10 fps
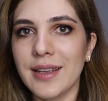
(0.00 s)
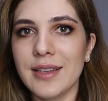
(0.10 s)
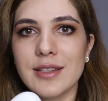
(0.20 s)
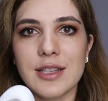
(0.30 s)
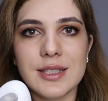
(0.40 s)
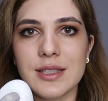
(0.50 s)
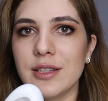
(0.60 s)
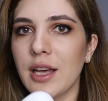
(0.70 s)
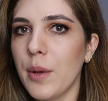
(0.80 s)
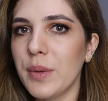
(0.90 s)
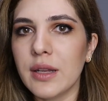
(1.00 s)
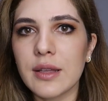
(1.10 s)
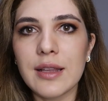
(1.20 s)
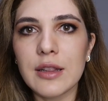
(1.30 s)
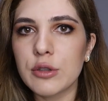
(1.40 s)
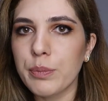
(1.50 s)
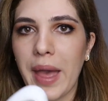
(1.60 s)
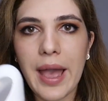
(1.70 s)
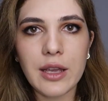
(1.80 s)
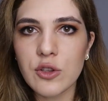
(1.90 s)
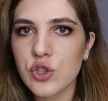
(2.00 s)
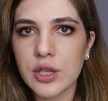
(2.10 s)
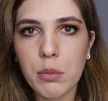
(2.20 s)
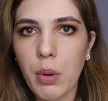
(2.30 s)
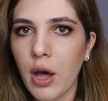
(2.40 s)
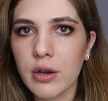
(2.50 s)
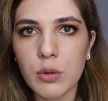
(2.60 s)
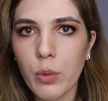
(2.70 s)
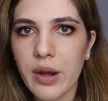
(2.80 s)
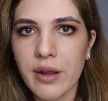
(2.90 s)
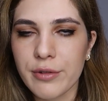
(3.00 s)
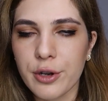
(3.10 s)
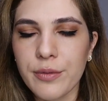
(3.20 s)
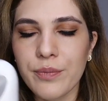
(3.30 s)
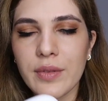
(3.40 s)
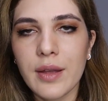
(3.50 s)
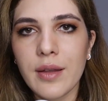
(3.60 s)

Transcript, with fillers: It doesn't come in a killer packaging, bottle, whatever.